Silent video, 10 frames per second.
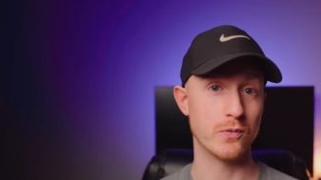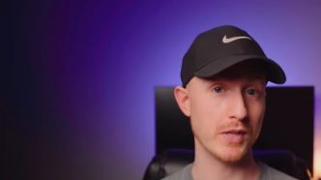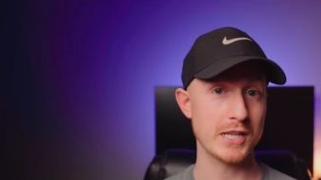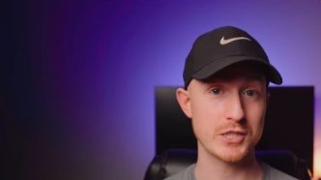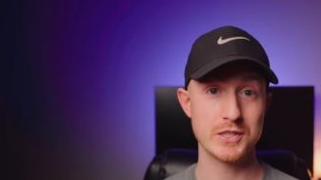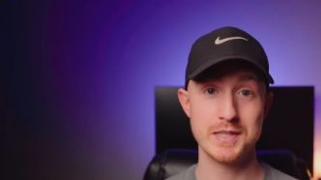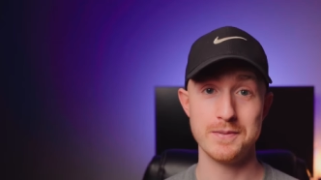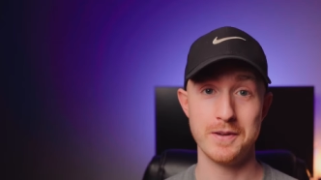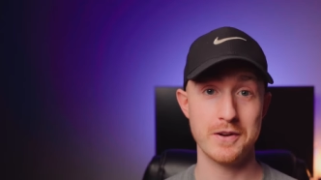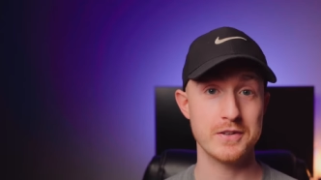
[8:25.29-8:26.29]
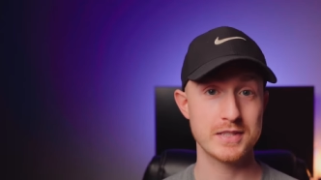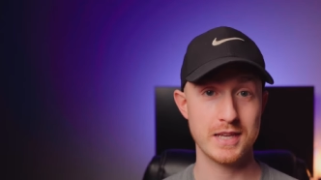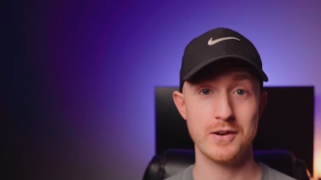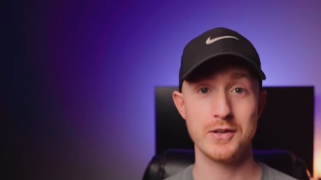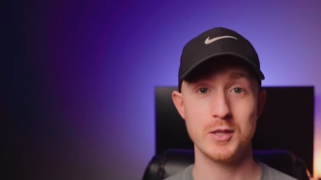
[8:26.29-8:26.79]
flash can seem very
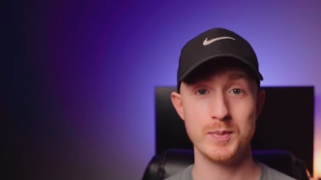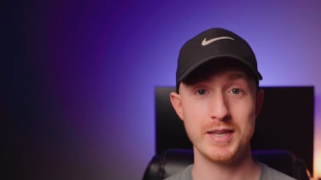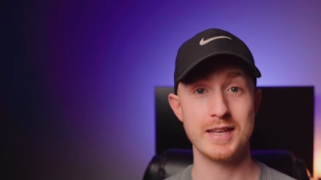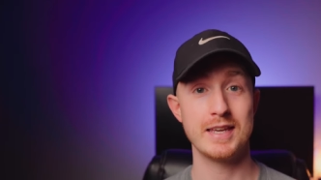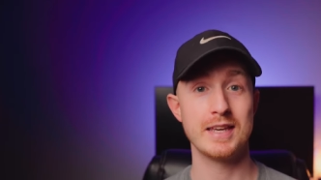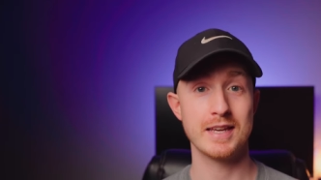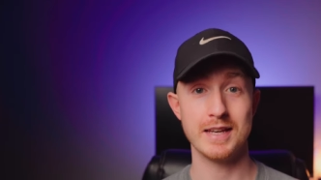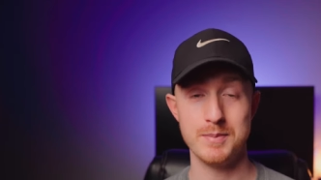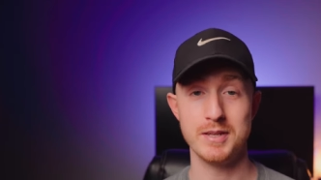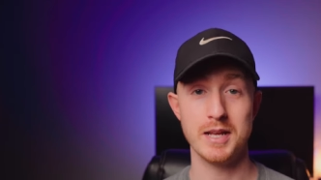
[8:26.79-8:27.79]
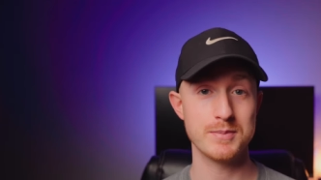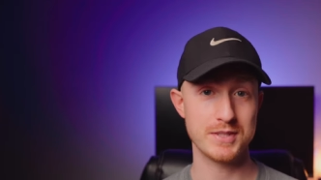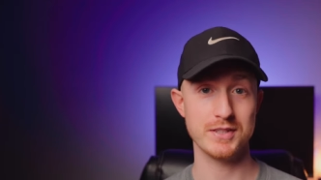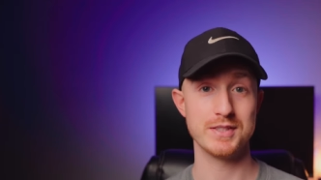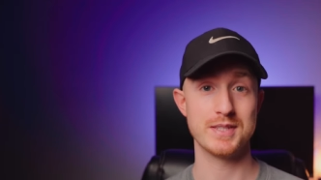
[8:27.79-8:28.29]
scary in the beginning. I mean, I'm
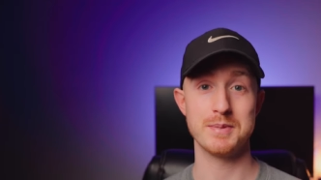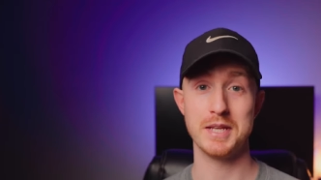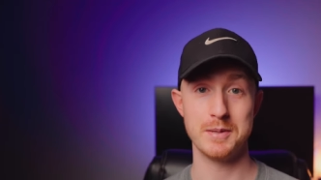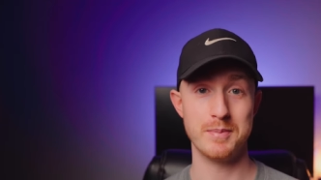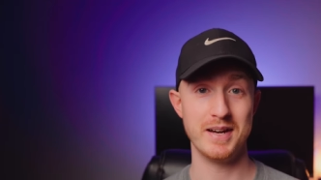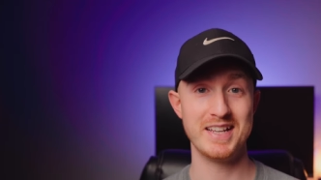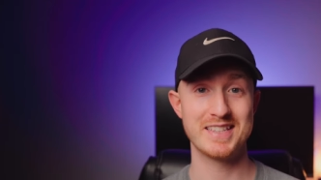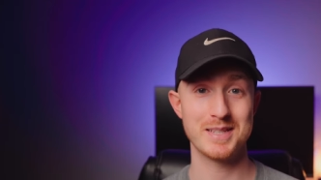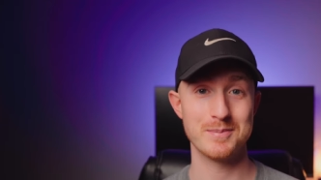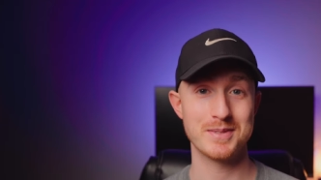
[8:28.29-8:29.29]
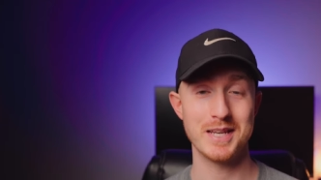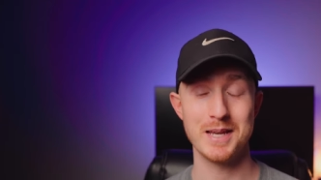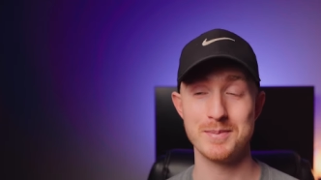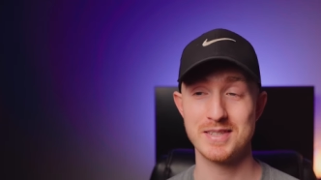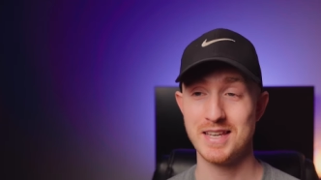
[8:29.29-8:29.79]
still intimidated by it
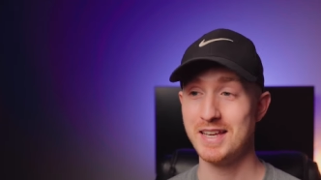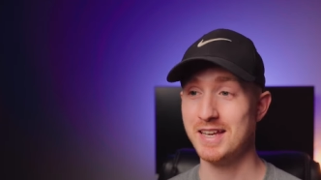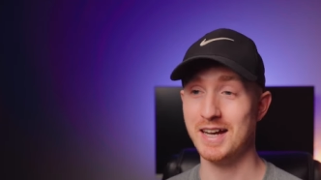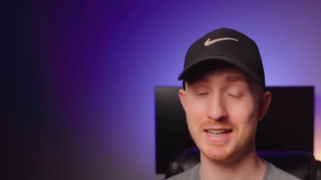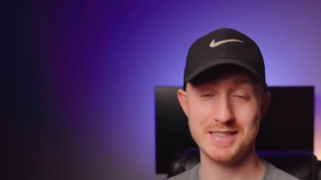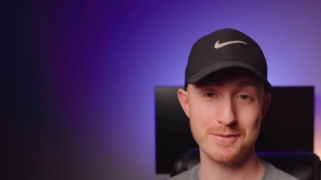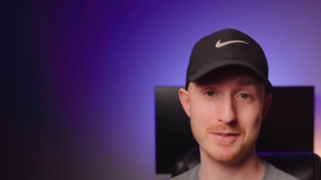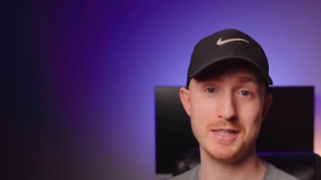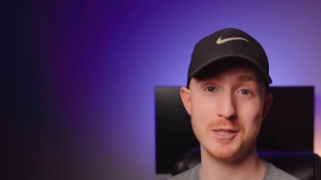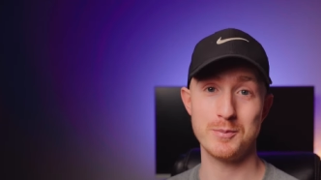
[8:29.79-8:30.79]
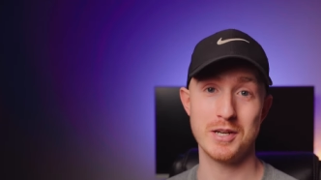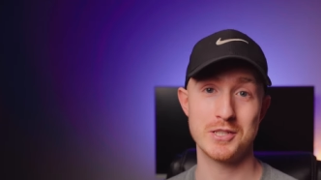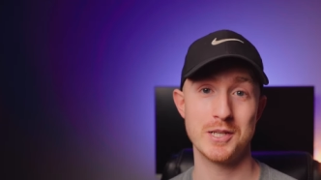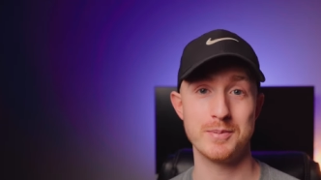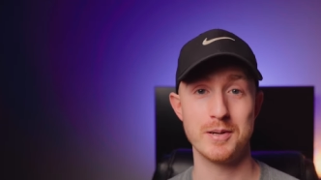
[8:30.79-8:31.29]
sometimes. I definitely need to
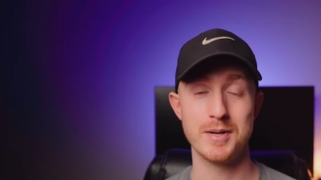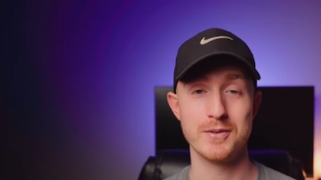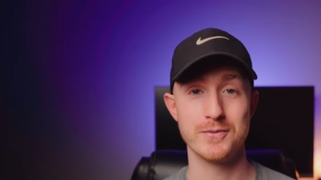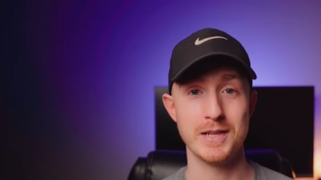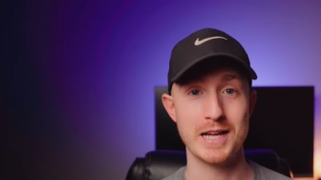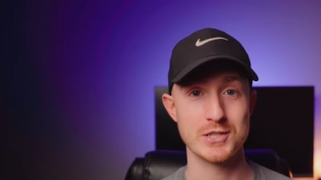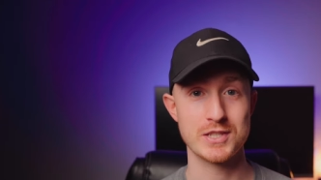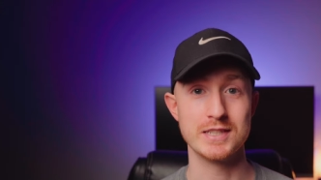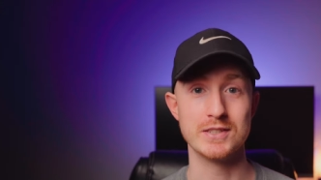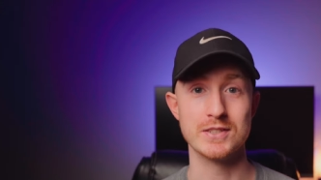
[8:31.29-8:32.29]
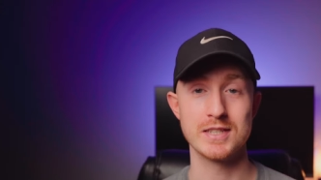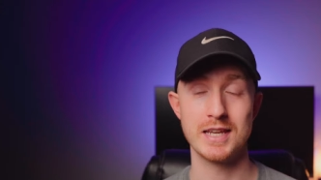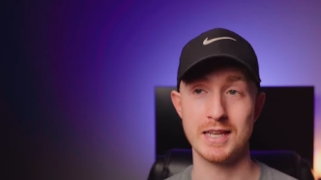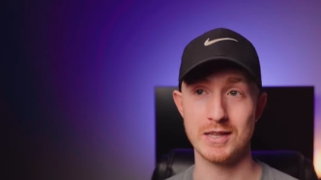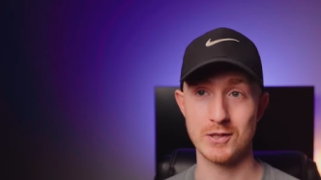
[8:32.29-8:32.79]
brush up on my flash skills
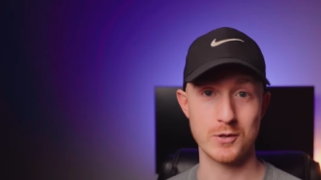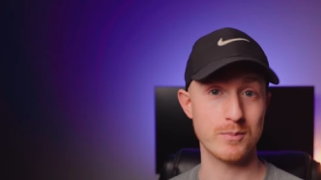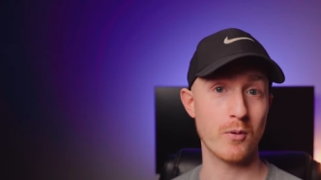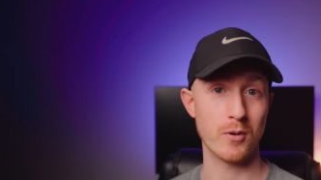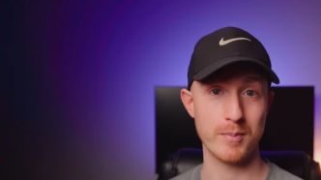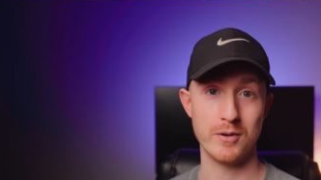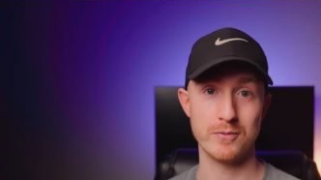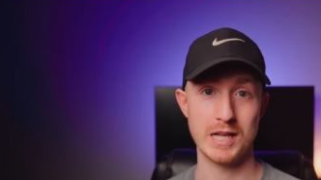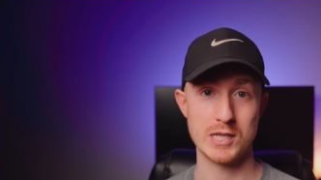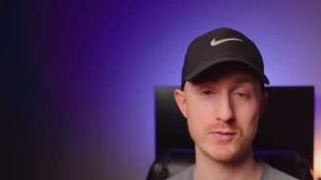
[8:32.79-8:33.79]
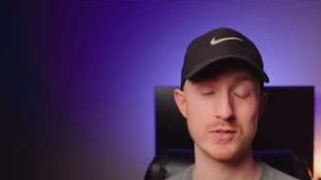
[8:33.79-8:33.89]
and learn more about flash